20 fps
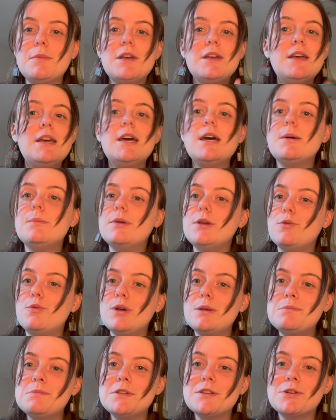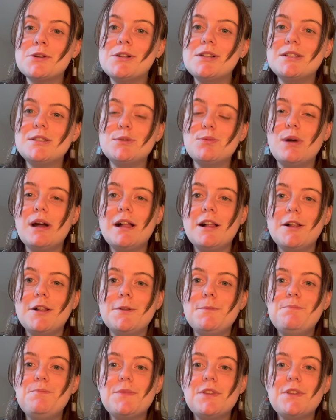a bit whimsical as well.